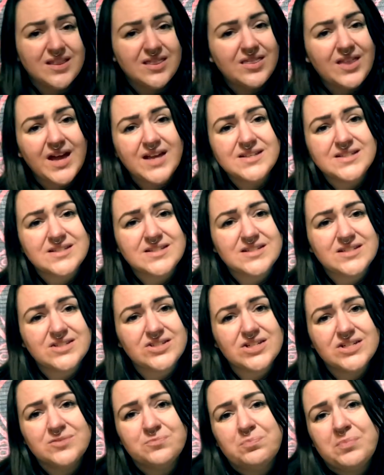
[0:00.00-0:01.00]
that's
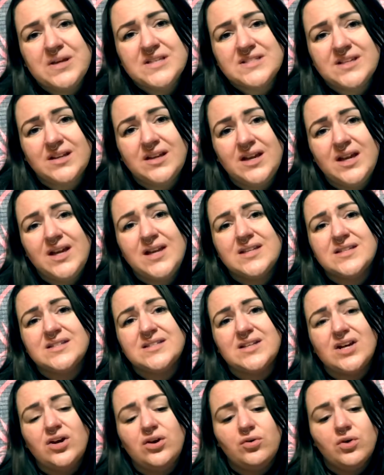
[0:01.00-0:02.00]
just basically it.
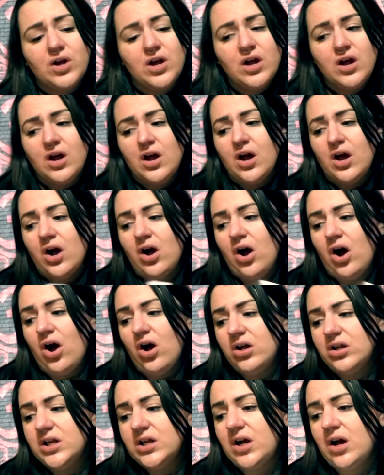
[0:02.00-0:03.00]
So
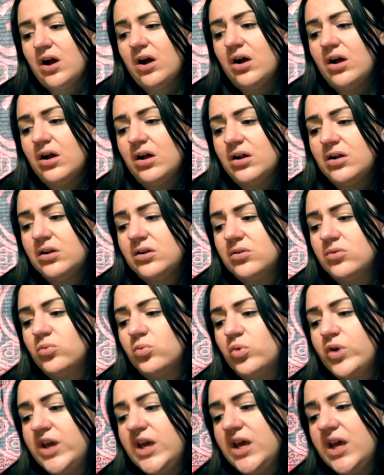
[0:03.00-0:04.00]
all in all,
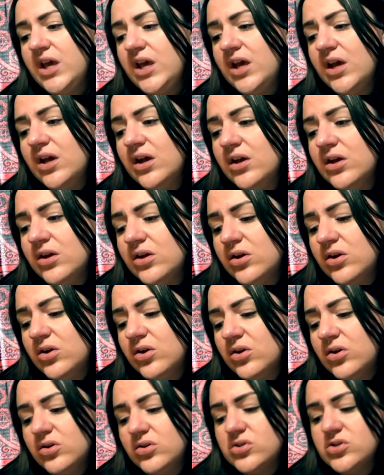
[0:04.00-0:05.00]
we
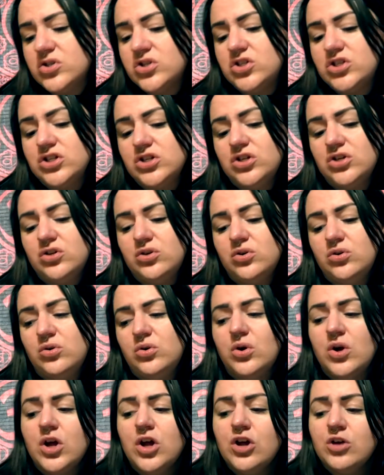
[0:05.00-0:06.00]
do